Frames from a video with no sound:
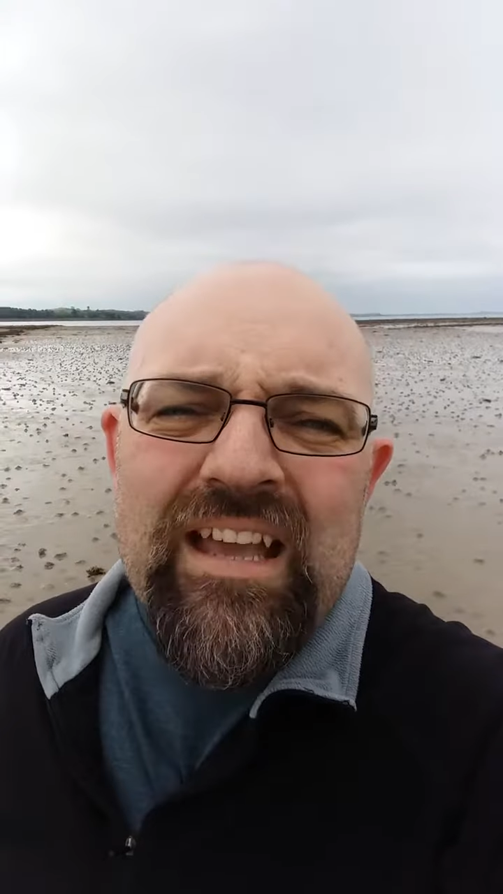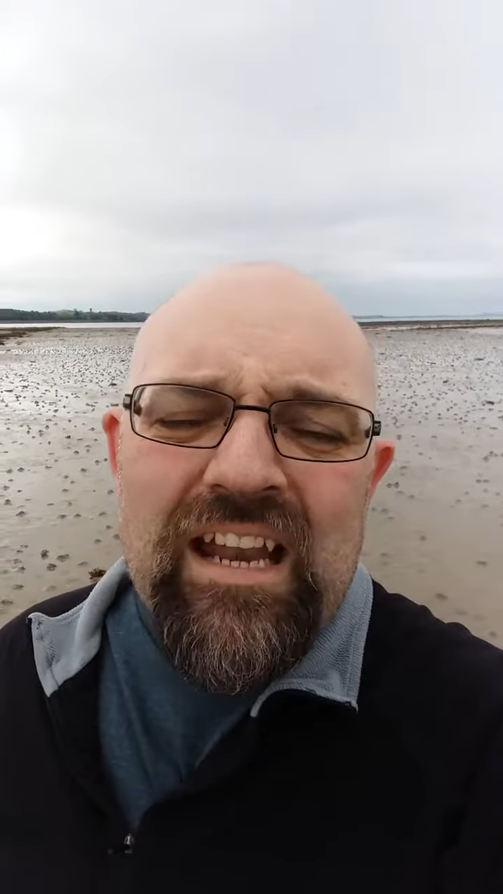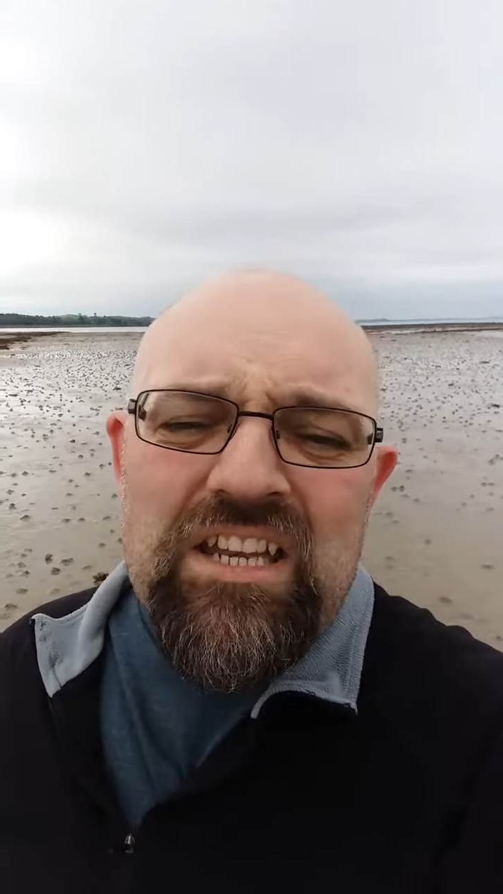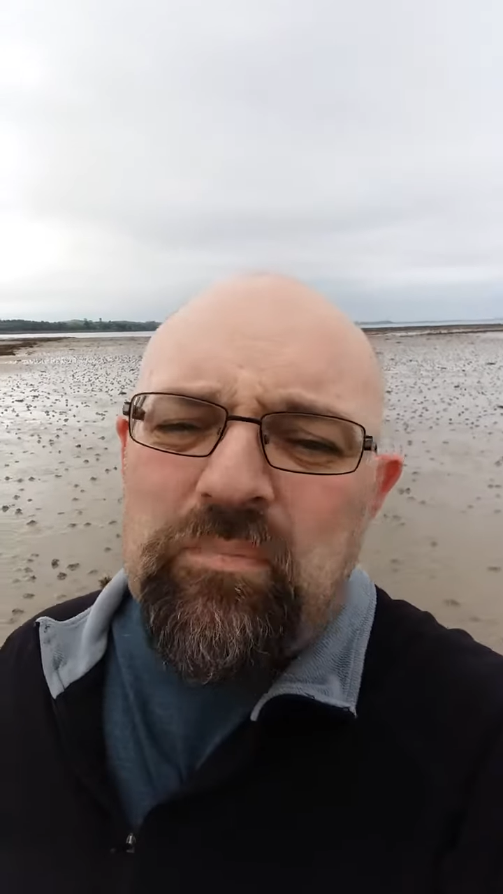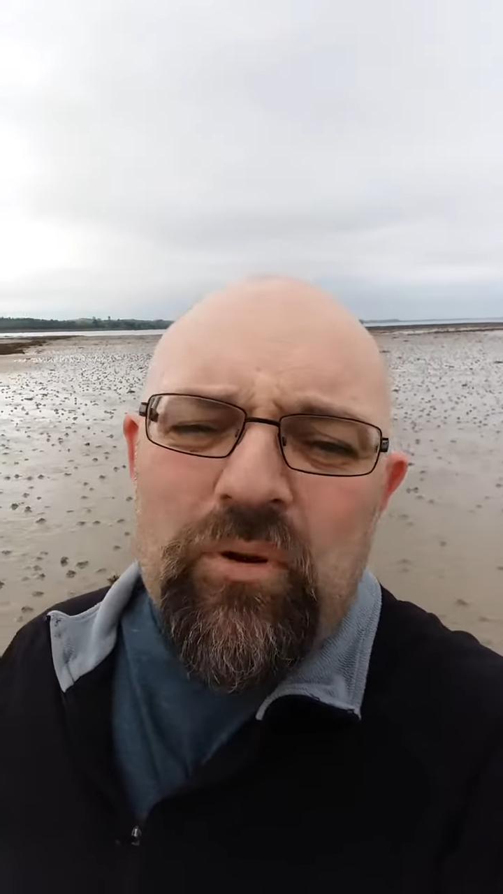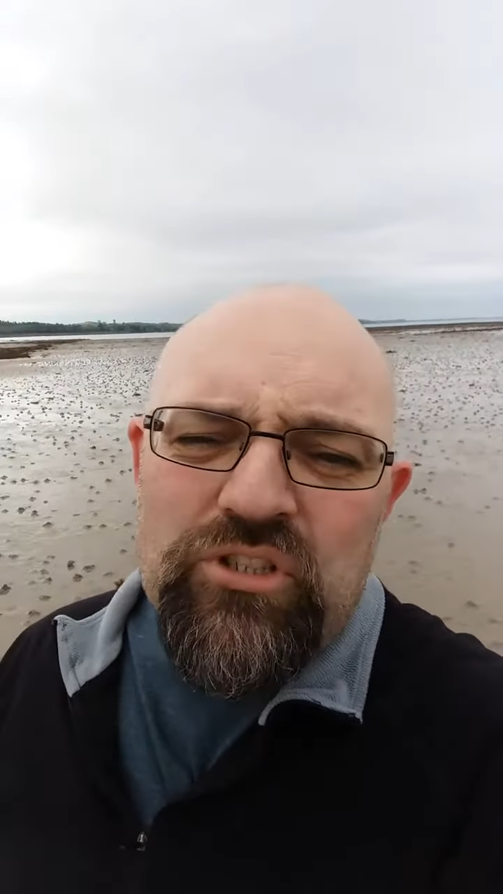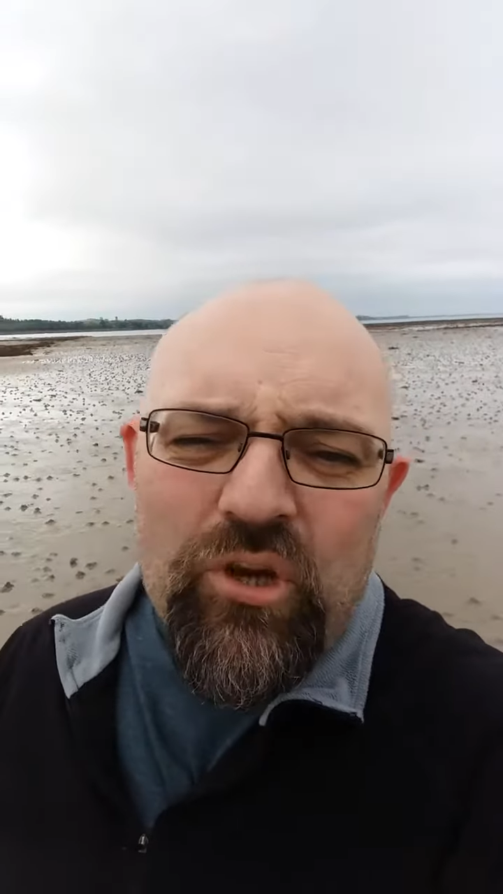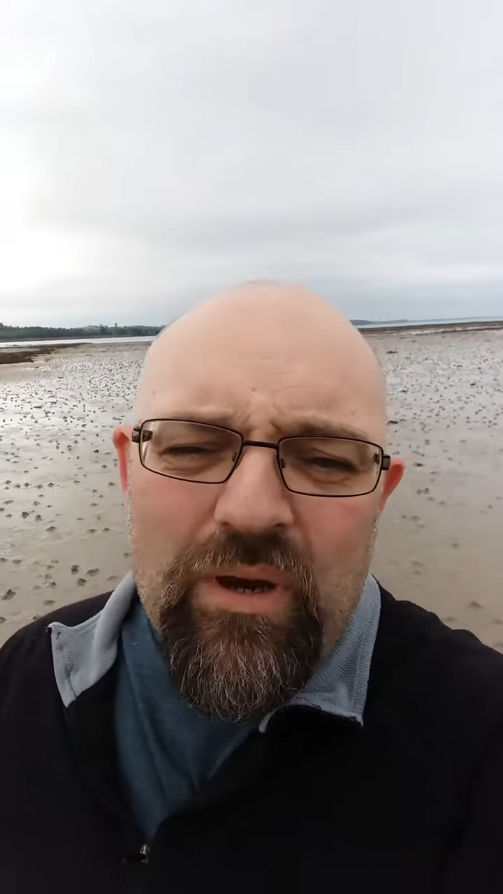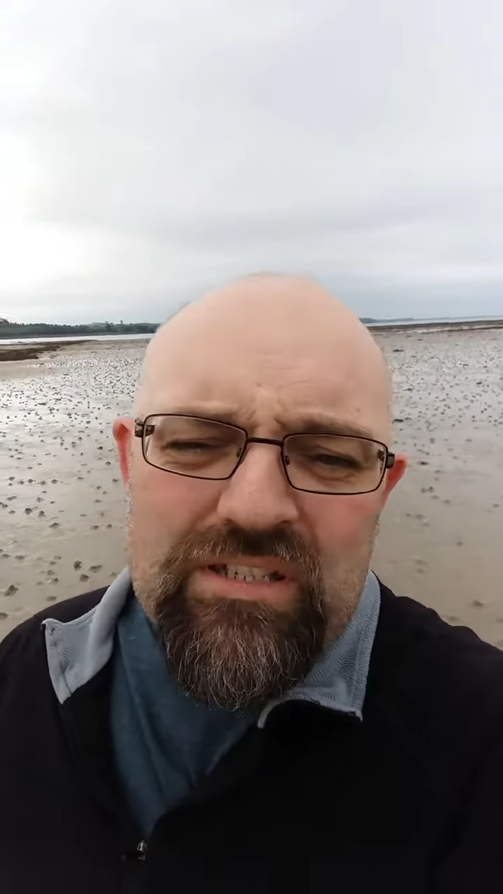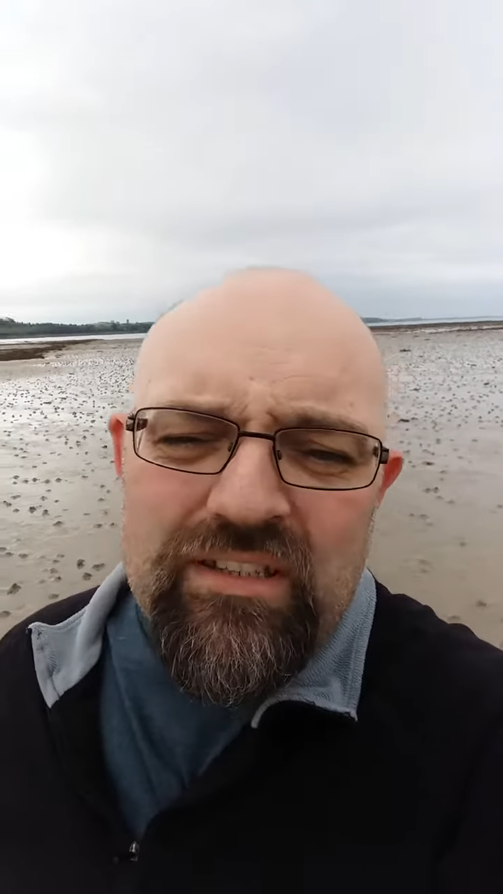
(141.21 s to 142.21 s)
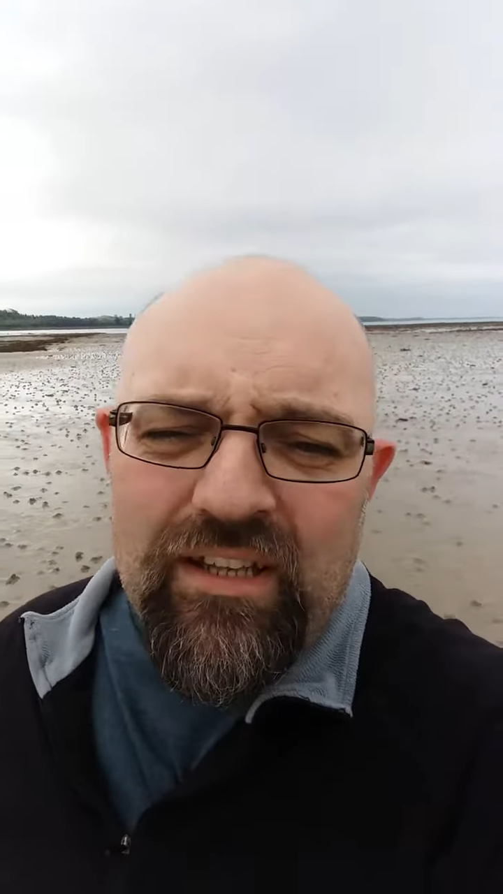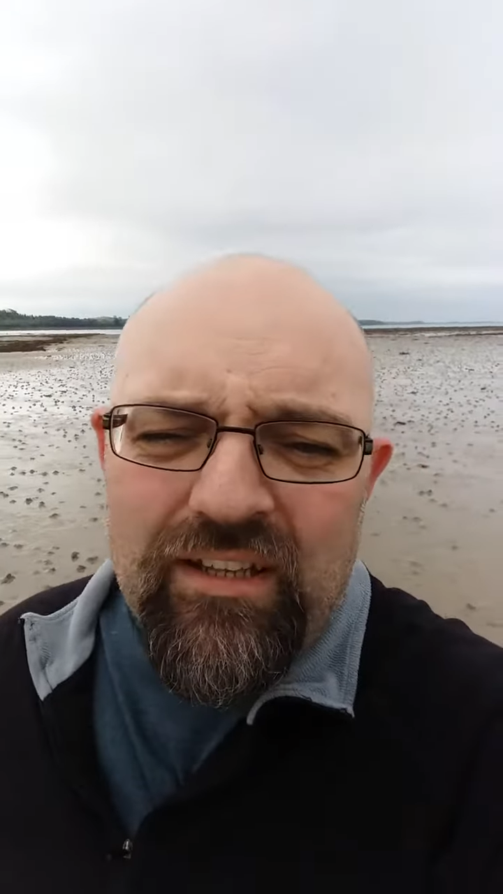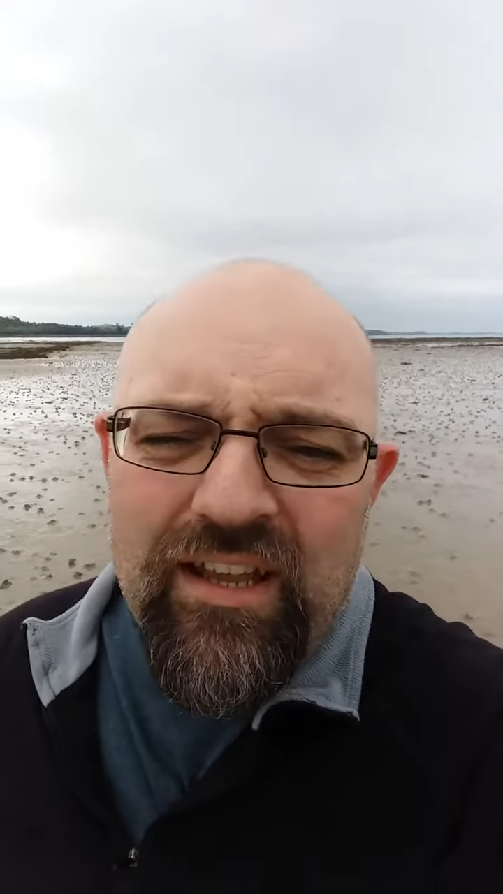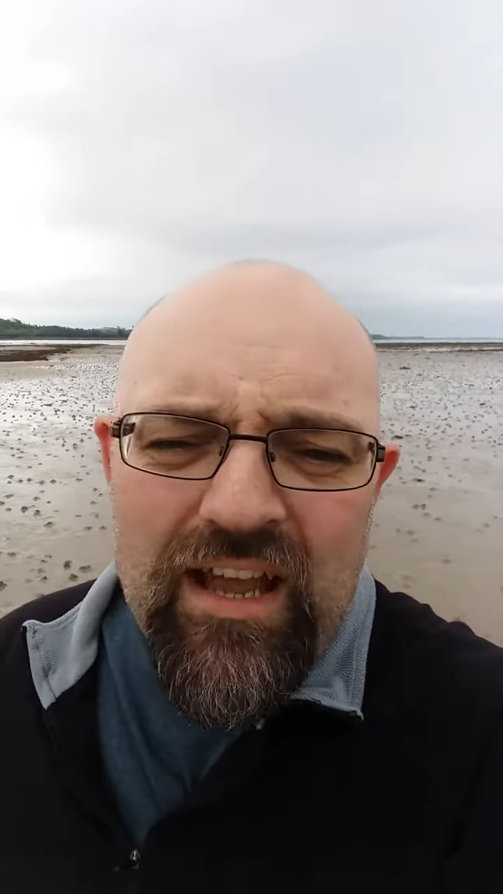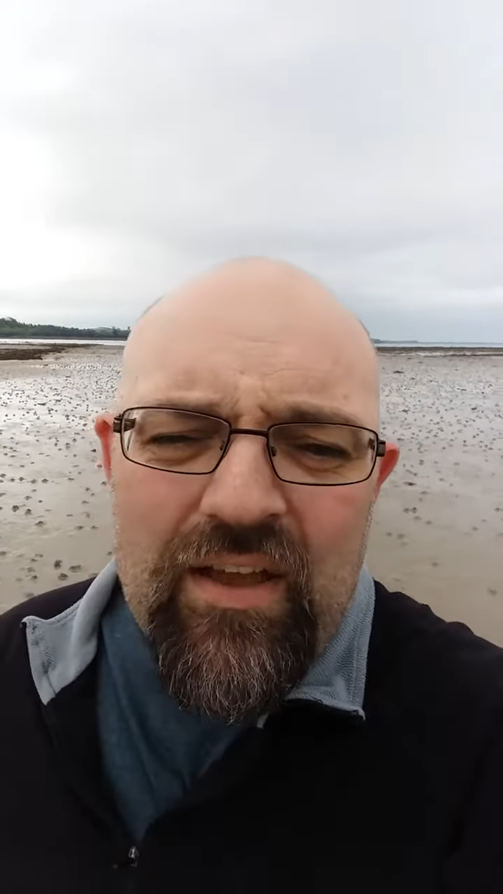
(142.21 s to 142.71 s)
And I suppose the question that
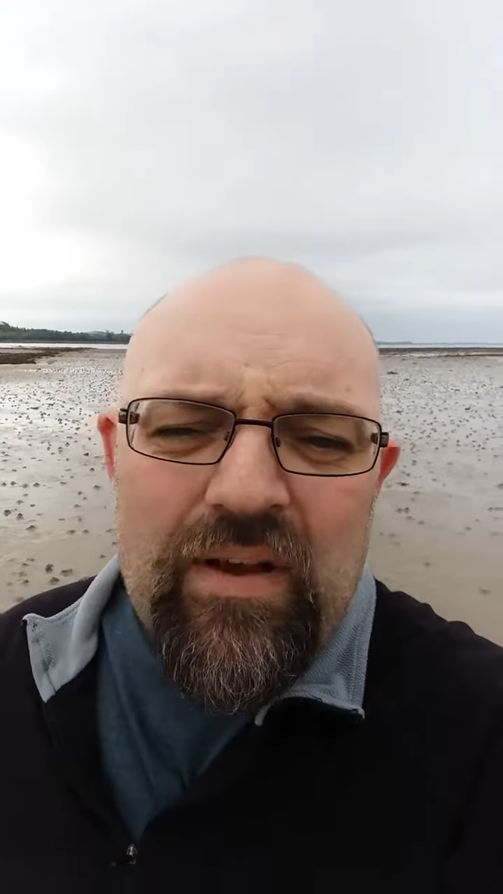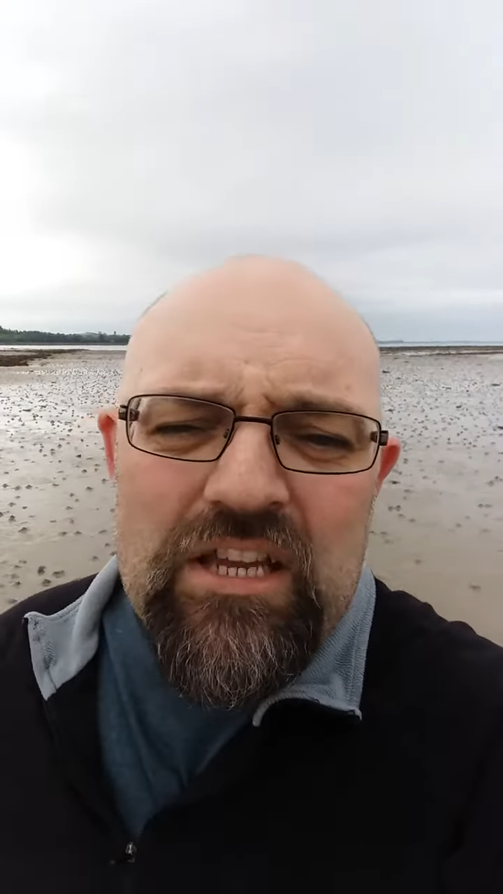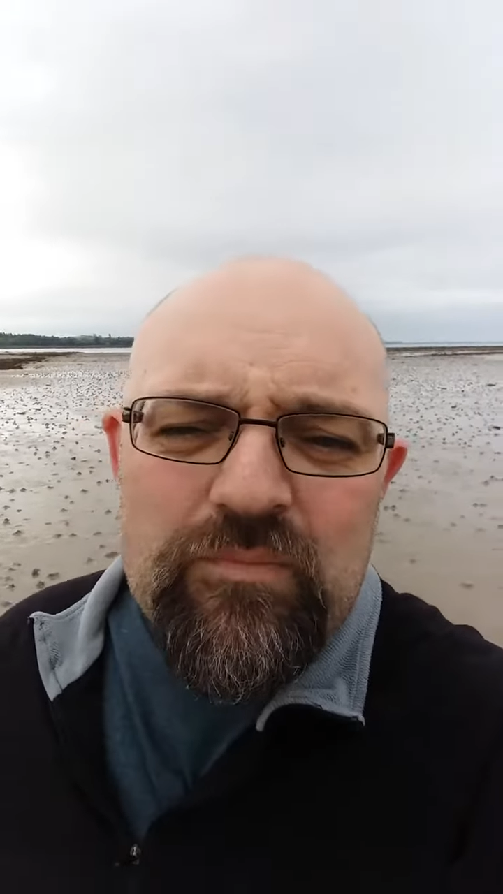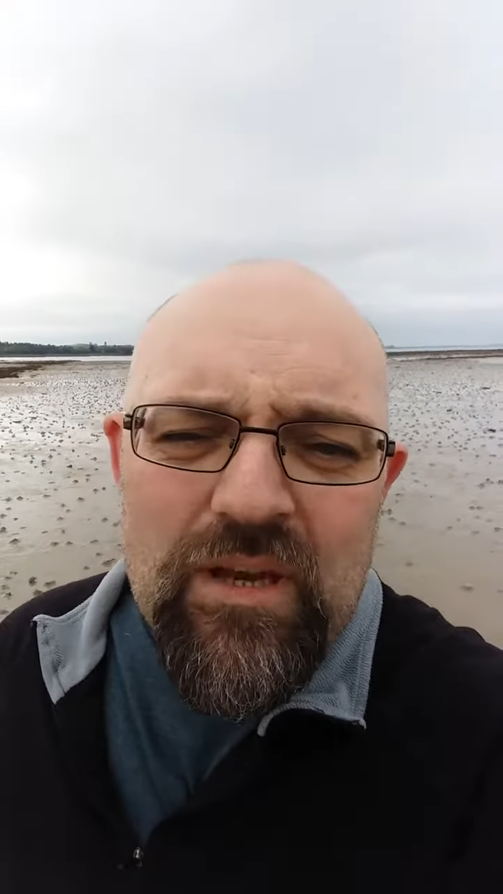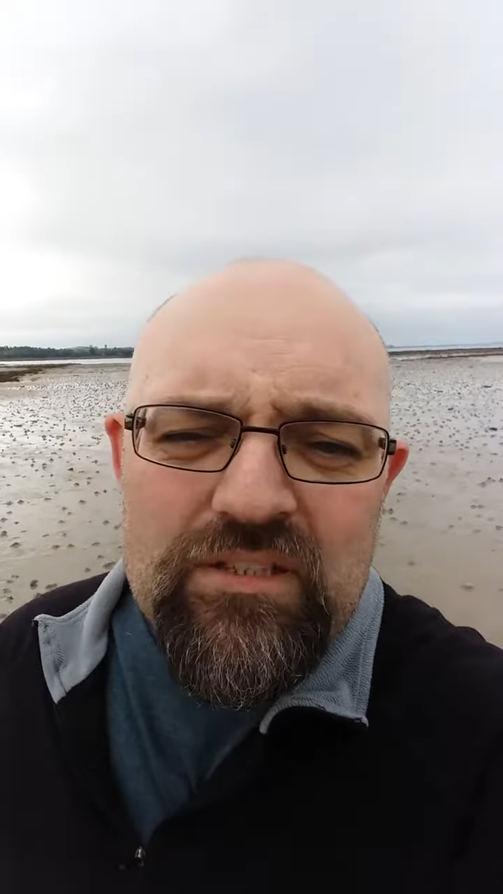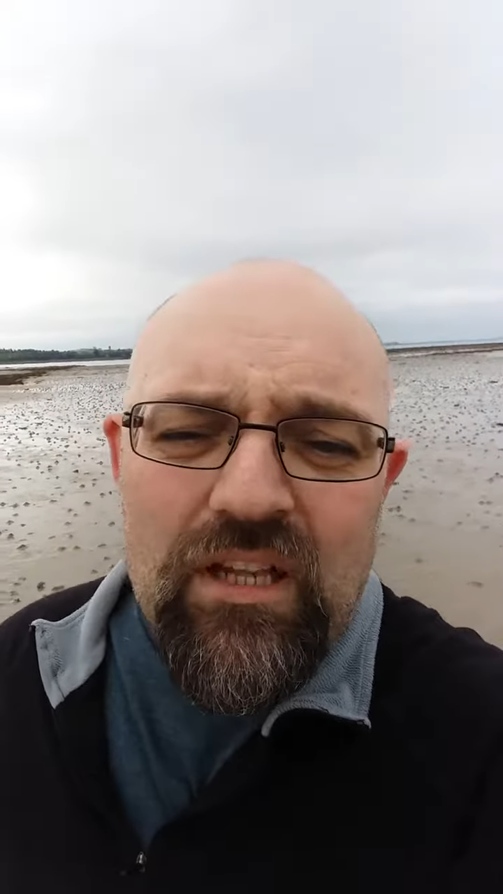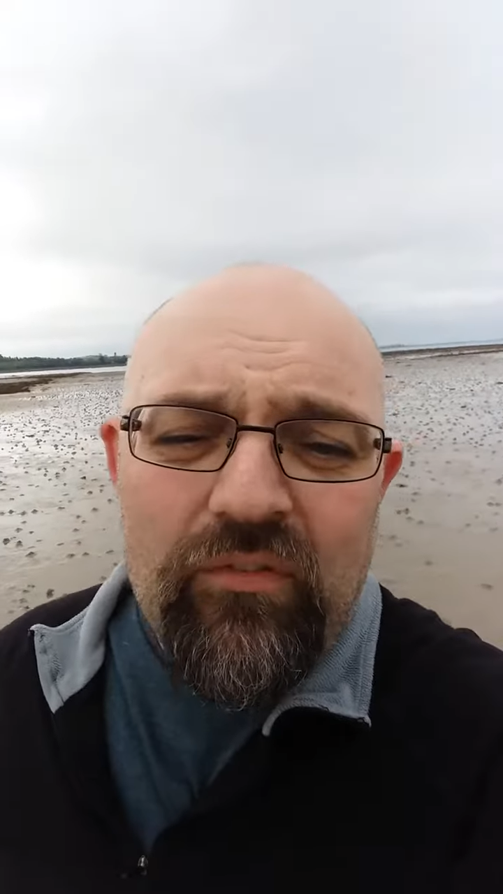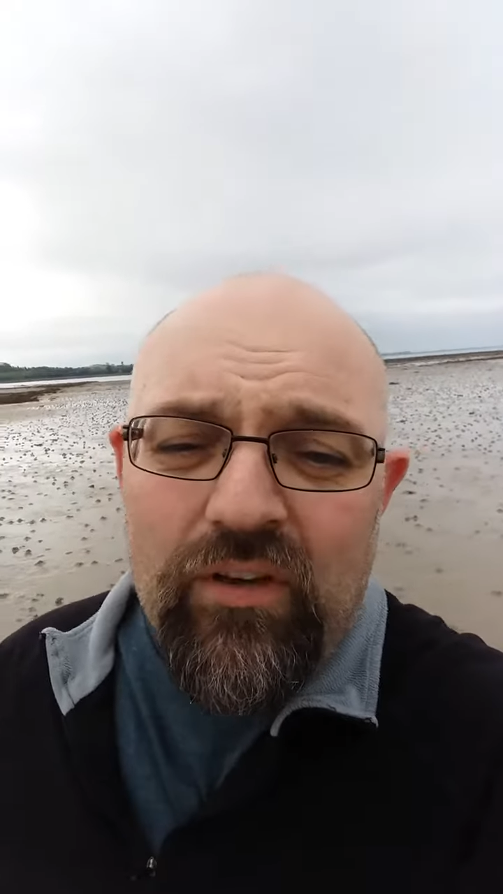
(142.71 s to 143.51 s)
I've asked myself,